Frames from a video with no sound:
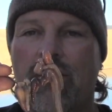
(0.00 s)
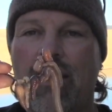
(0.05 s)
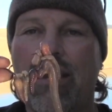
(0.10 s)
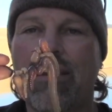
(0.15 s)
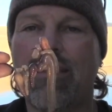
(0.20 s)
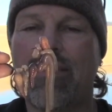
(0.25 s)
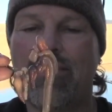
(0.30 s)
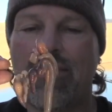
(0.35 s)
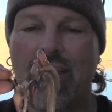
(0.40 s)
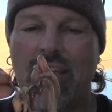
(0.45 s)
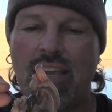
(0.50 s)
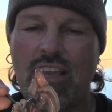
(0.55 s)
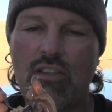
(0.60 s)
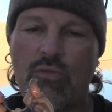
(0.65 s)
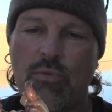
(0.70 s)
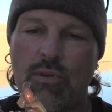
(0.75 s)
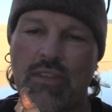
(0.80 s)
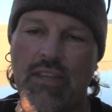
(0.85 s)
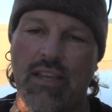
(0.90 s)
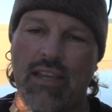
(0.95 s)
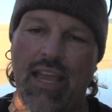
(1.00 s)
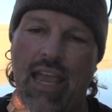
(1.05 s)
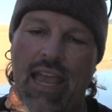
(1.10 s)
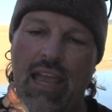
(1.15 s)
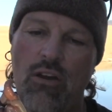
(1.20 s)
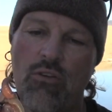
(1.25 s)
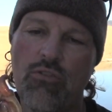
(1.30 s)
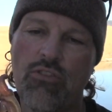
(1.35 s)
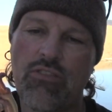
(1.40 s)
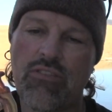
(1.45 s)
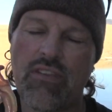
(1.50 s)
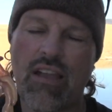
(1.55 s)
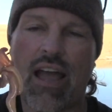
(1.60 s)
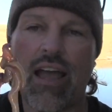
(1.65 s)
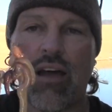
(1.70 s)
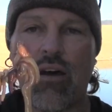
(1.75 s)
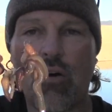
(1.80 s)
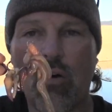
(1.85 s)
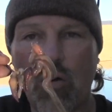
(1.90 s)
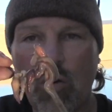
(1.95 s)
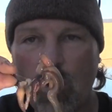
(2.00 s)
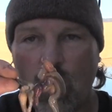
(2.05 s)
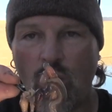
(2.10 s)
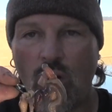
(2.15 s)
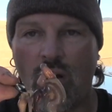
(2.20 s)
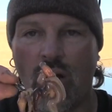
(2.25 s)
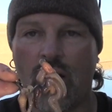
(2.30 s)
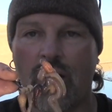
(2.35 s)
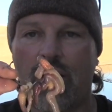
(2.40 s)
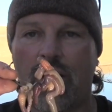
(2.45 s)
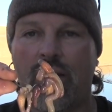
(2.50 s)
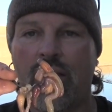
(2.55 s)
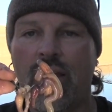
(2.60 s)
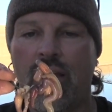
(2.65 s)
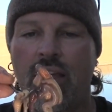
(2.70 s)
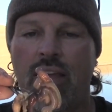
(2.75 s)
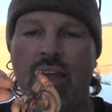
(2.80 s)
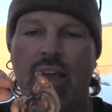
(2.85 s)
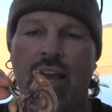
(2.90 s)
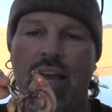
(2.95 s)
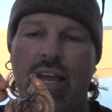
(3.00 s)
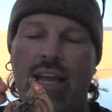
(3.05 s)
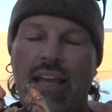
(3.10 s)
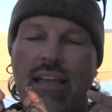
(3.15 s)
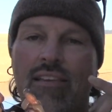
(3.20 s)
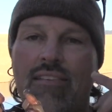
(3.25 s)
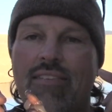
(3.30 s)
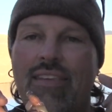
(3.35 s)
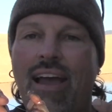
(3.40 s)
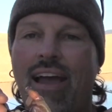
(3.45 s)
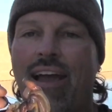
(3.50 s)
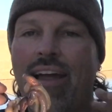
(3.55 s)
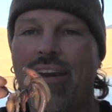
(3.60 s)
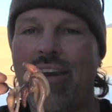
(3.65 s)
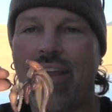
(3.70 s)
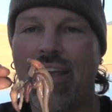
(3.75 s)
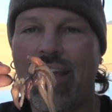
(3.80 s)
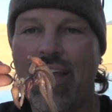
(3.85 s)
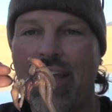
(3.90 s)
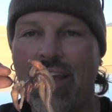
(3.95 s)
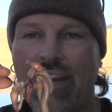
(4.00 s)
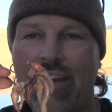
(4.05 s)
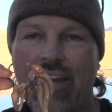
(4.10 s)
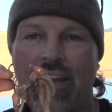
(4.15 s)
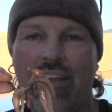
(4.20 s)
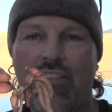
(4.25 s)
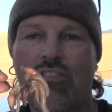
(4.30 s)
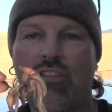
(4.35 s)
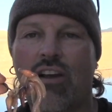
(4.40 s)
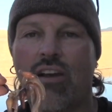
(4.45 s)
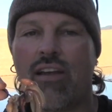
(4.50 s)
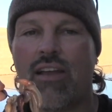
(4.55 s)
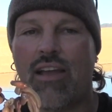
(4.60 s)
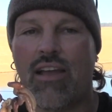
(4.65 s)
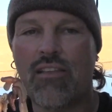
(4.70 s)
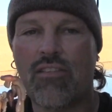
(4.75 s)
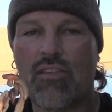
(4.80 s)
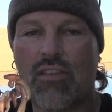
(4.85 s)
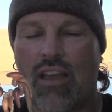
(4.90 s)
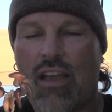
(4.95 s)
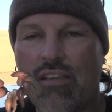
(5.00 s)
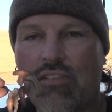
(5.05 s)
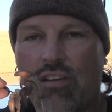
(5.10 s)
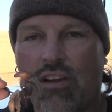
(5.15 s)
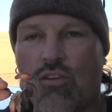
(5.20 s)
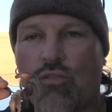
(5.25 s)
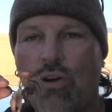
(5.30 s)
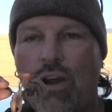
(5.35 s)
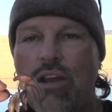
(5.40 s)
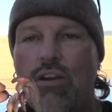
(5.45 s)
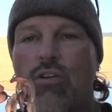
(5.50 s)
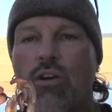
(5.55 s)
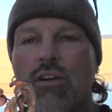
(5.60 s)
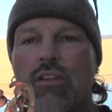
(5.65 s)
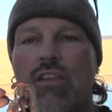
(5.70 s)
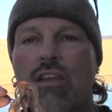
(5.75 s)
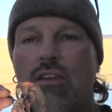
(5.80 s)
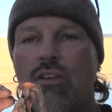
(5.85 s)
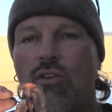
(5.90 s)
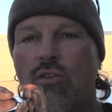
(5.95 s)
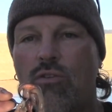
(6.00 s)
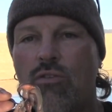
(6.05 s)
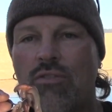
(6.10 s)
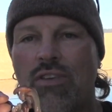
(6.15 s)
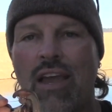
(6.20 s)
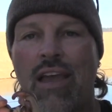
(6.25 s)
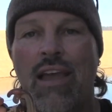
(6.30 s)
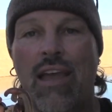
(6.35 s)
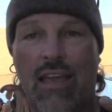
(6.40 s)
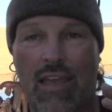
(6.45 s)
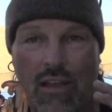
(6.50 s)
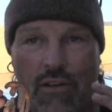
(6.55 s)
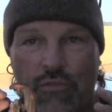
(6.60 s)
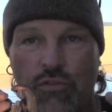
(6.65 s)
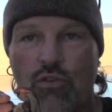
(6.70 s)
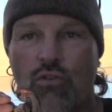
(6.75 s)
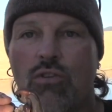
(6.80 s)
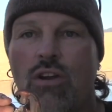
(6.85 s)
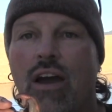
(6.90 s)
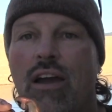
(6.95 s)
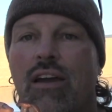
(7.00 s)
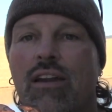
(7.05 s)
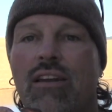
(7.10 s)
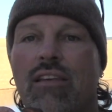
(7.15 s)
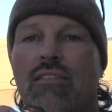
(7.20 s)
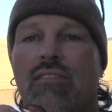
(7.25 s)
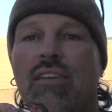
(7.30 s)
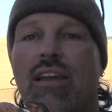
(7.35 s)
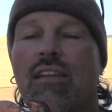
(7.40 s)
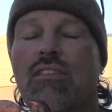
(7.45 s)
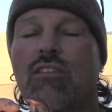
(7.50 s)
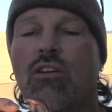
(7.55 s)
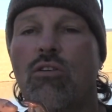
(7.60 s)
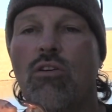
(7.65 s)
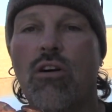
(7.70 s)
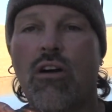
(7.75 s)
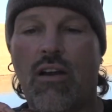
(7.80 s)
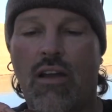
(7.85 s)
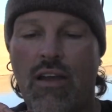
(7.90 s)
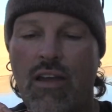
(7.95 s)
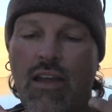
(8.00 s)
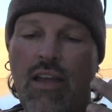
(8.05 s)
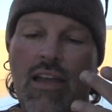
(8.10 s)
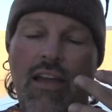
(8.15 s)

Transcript: And the thing is with the kale style hook is that it's a great hook to use if you're not going to set the hook.